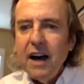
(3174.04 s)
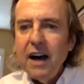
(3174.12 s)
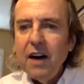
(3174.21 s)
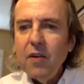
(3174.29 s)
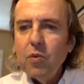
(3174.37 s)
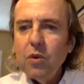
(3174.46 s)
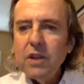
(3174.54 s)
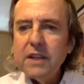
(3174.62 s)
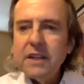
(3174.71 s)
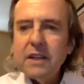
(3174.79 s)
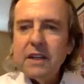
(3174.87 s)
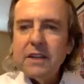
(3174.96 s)

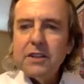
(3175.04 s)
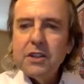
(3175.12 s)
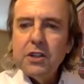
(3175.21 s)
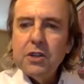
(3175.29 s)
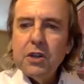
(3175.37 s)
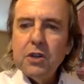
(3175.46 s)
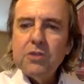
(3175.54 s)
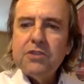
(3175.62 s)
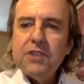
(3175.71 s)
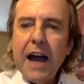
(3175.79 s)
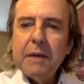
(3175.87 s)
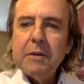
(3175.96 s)
Willy, do you use
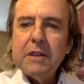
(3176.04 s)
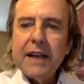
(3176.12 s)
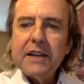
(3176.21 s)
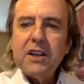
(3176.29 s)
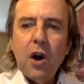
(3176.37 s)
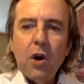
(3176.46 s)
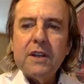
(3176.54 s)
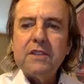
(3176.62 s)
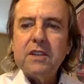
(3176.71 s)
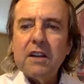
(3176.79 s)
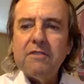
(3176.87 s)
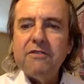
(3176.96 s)
diamond-like coatings
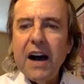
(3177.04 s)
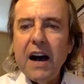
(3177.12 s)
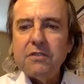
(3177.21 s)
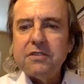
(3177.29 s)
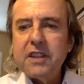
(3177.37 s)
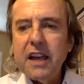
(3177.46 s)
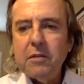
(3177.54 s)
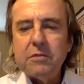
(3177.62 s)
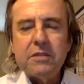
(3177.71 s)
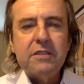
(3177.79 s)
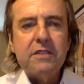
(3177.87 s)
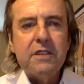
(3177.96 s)
on valve
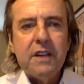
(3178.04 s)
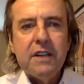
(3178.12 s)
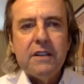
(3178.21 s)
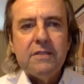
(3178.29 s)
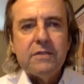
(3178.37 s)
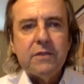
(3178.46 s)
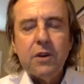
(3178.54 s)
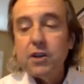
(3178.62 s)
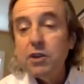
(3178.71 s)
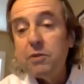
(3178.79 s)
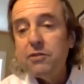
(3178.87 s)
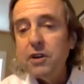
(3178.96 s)
stems? Or do
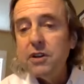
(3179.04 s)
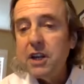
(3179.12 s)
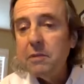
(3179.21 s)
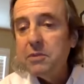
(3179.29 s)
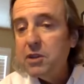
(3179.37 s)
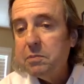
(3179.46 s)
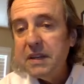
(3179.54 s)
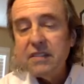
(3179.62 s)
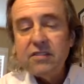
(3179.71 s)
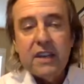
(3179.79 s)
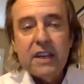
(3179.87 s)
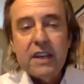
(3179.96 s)
you prefer
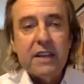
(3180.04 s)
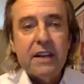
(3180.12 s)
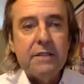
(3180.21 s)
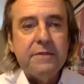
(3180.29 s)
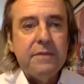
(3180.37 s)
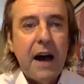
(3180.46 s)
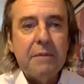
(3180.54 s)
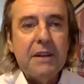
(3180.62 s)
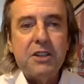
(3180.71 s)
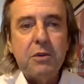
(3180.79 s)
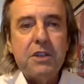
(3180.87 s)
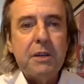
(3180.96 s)
WPC? I'm not
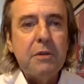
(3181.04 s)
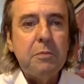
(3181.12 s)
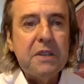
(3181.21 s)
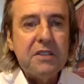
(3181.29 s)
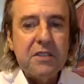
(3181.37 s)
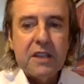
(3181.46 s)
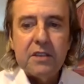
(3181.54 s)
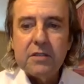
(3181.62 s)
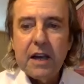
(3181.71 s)
sure what WPC is.